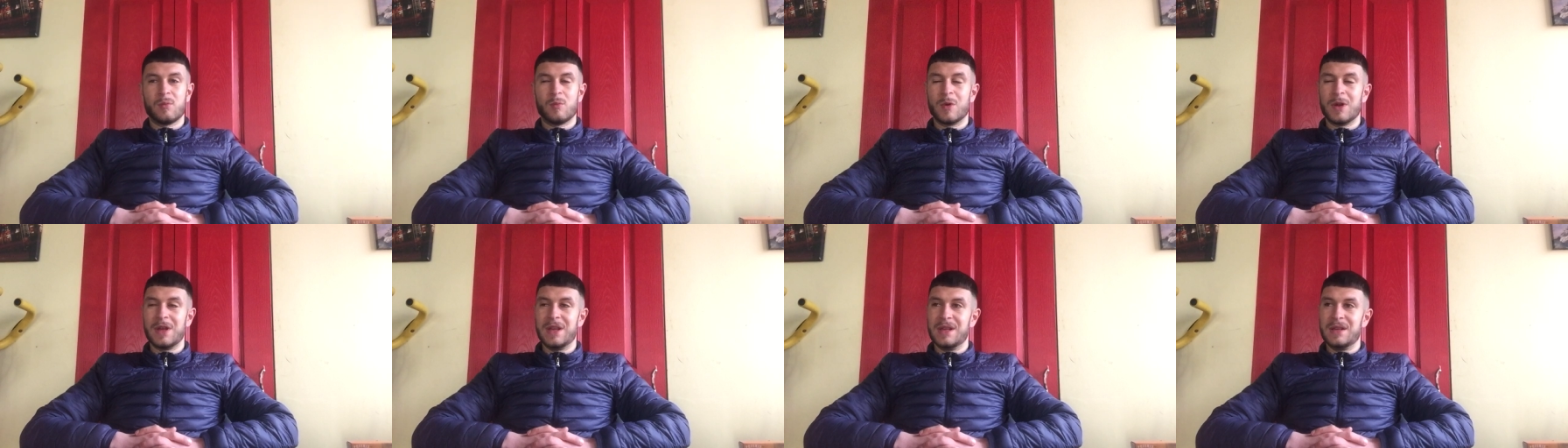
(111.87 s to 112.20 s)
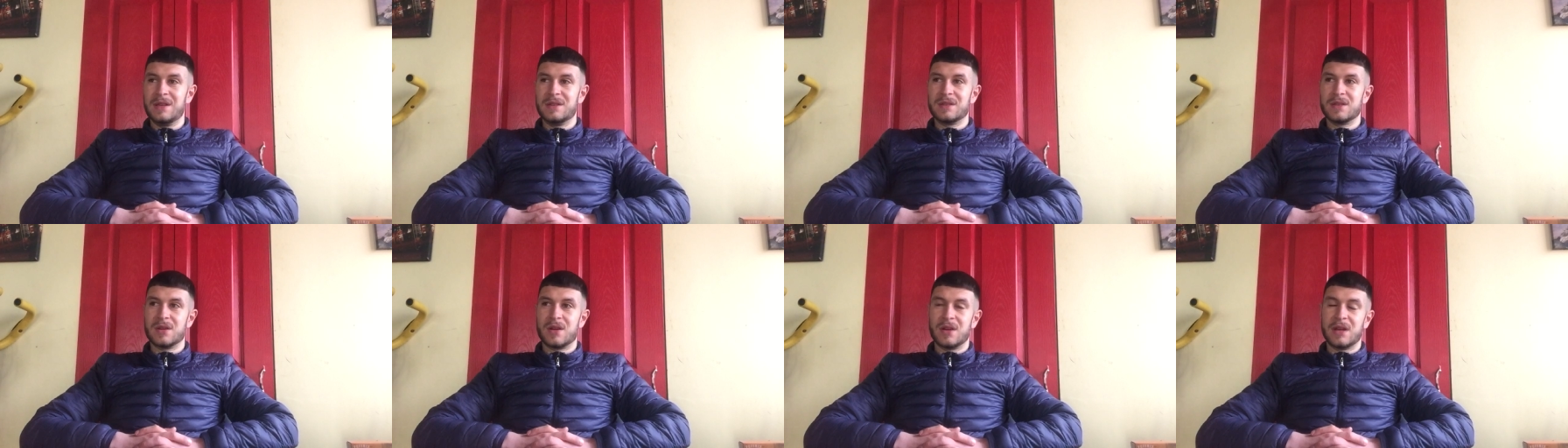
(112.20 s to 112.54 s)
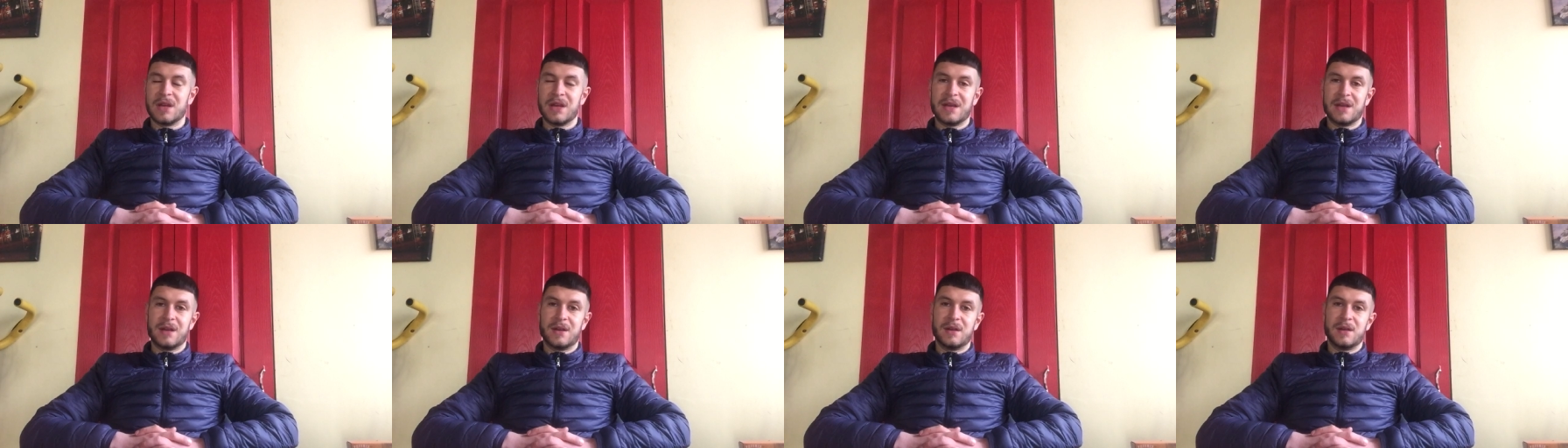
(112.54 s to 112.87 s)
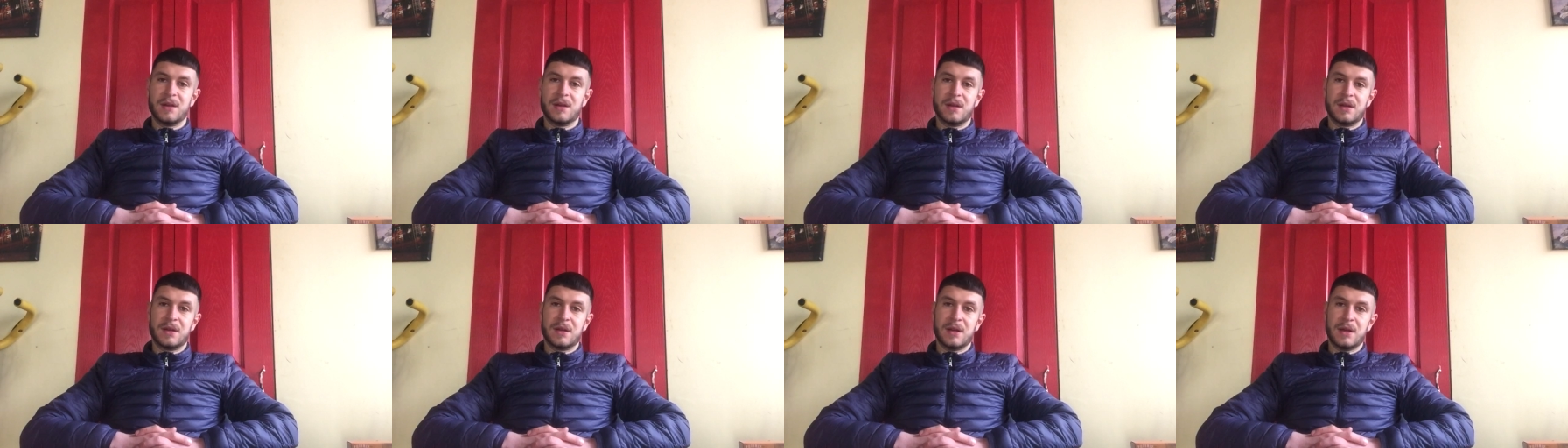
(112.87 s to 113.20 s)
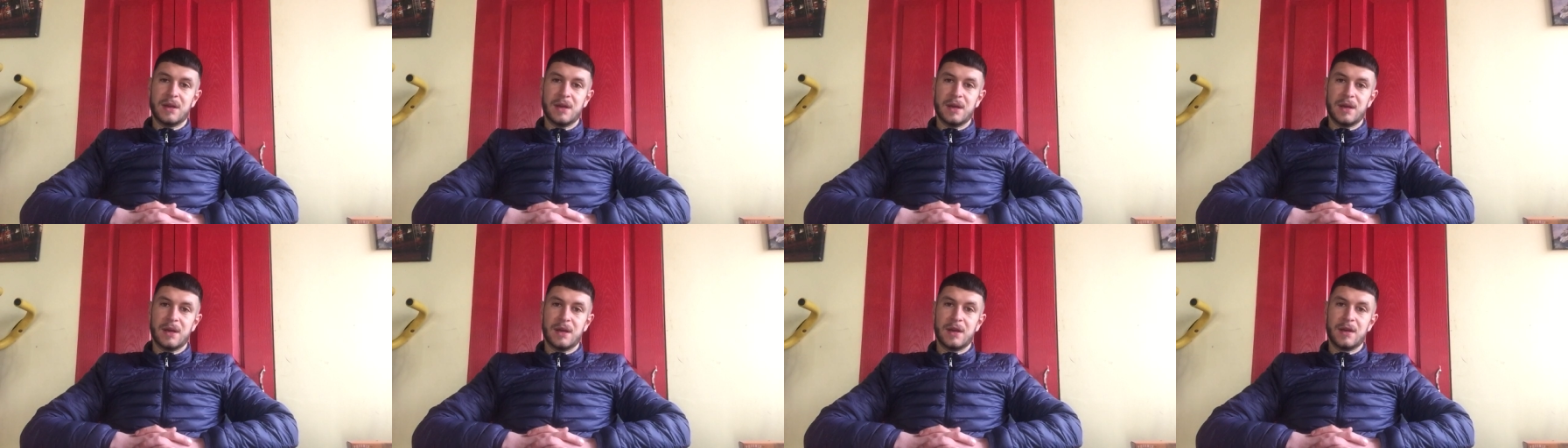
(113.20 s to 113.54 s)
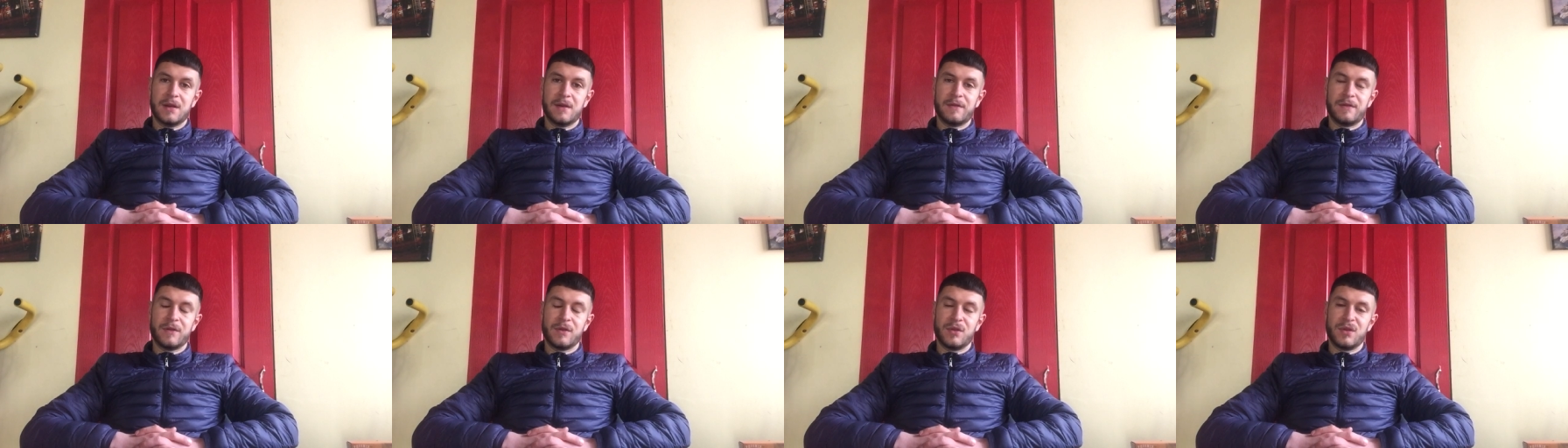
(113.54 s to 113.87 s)
weeks on end
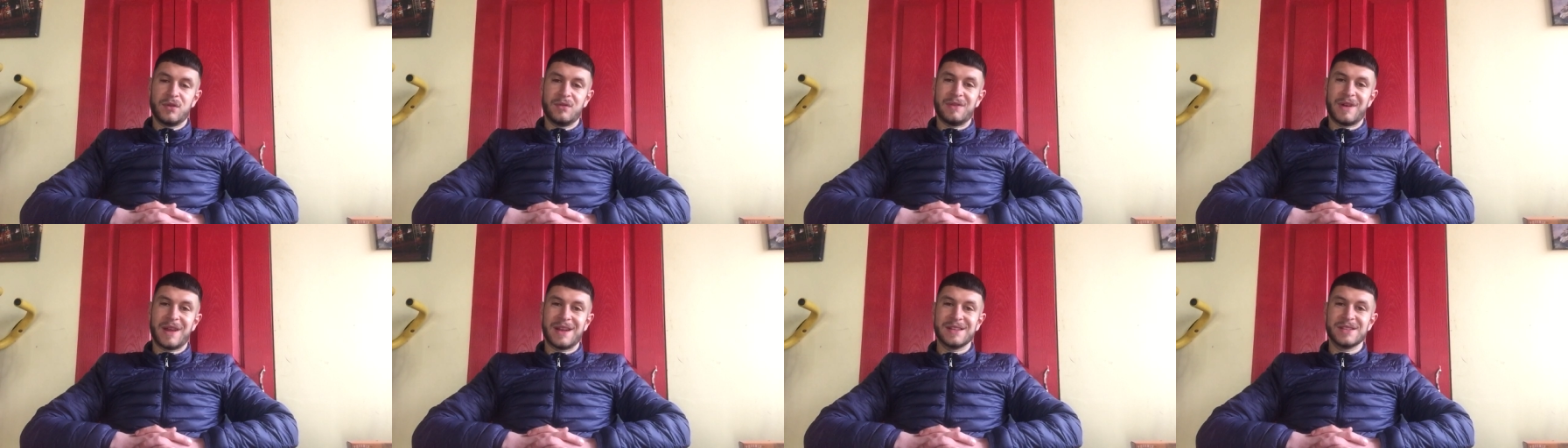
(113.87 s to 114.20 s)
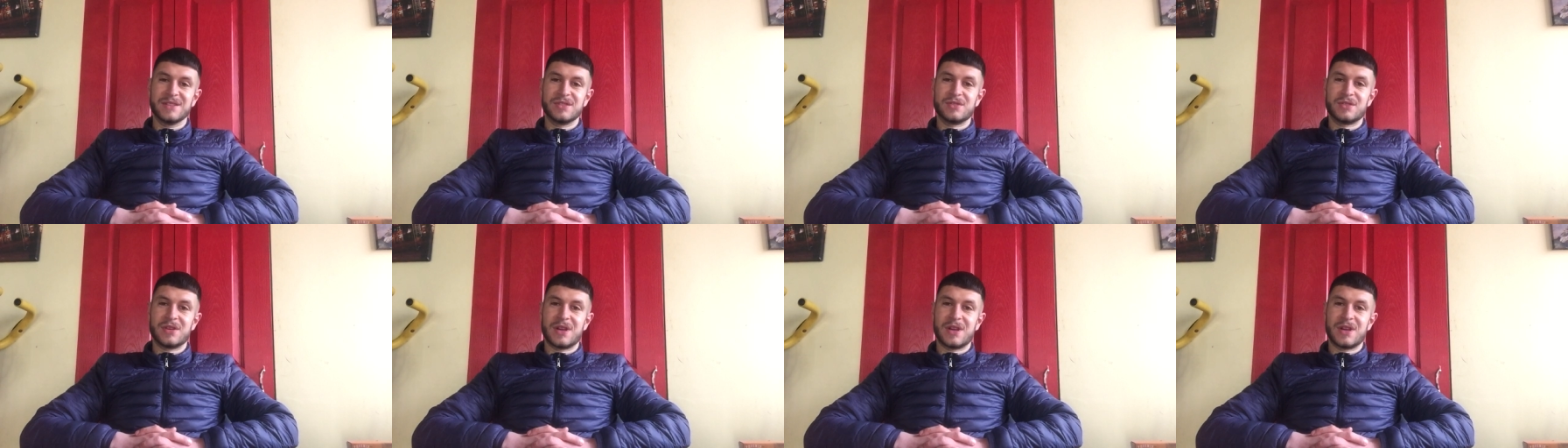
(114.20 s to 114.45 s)
for advanced